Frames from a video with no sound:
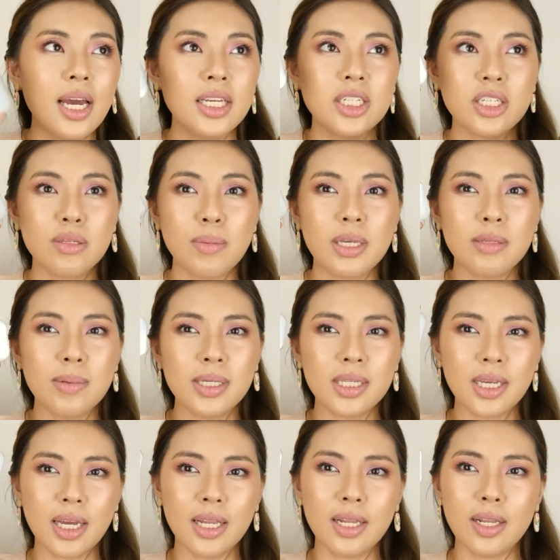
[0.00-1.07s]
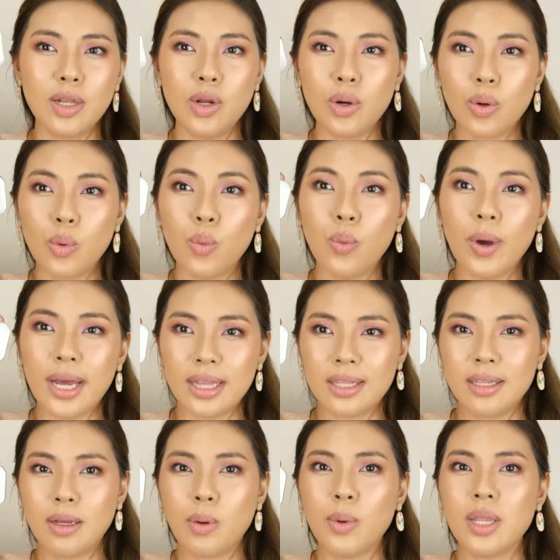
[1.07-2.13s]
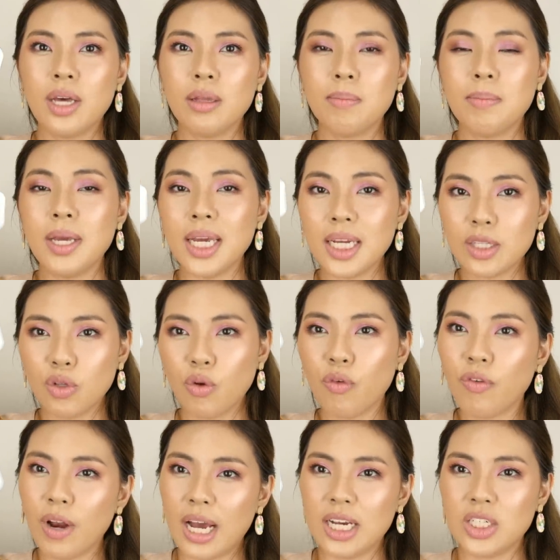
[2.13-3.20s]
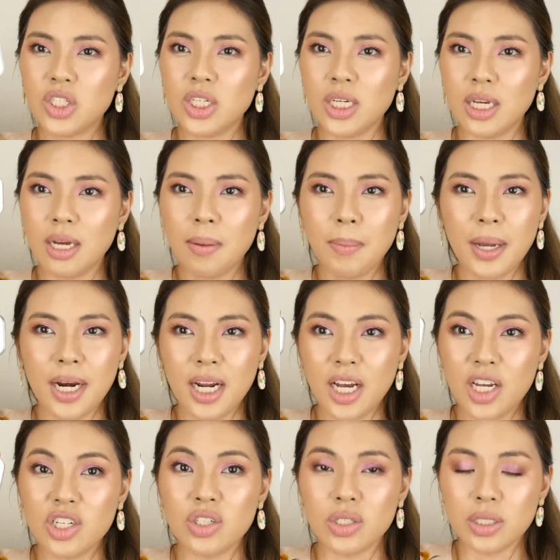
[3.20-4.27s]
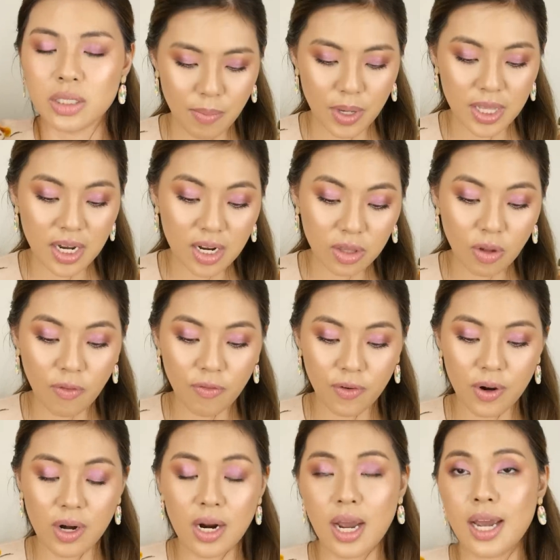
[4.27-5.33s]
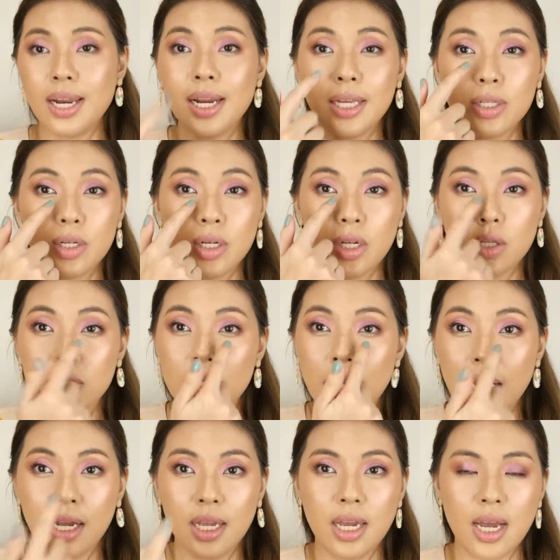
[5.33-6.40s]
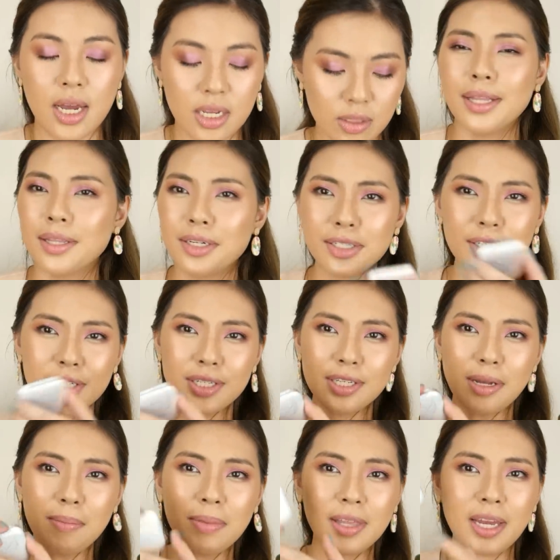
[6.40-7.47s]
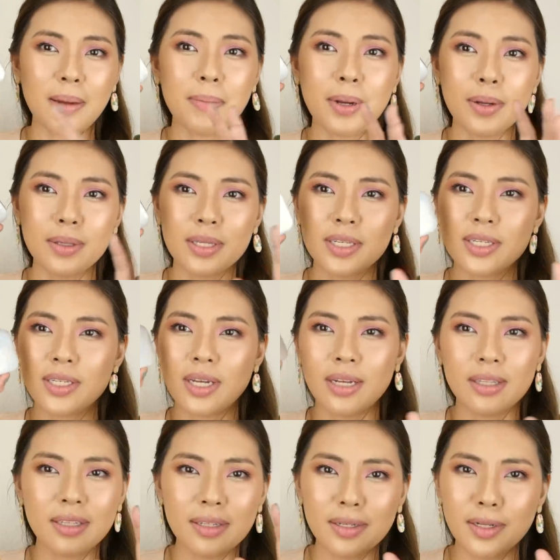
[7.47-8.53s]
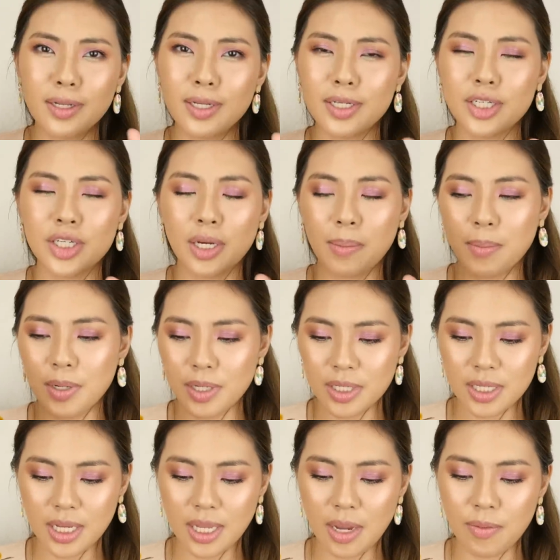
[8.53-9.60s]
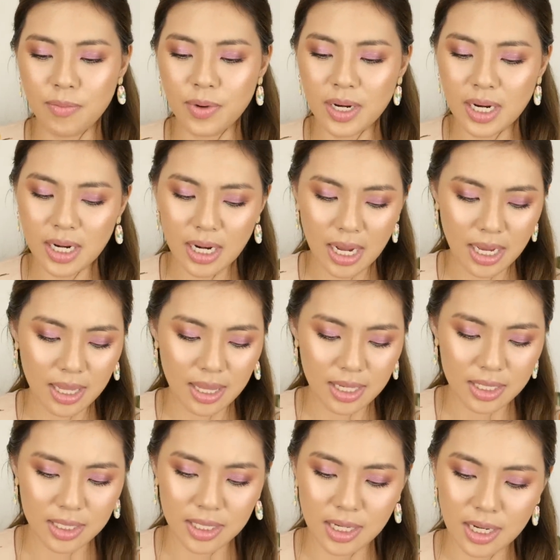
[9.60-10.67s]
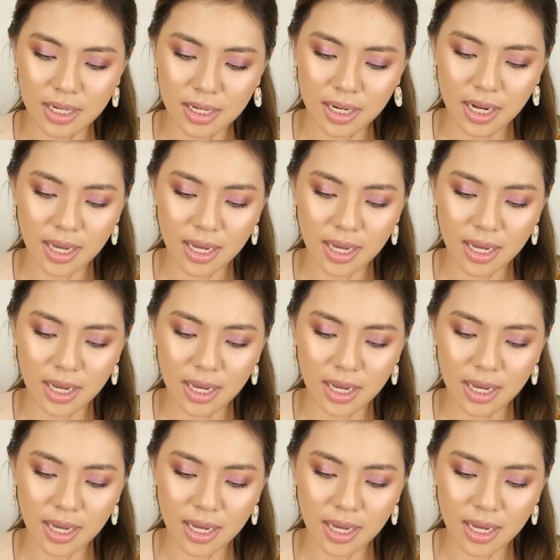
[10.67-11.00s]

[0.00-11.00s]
It just makes my skin look wet without being too flashy. Parang ganun. Pwede rin to for highlighter dito sa aking eyes. There's just something about subtle shimmers that I really like this year.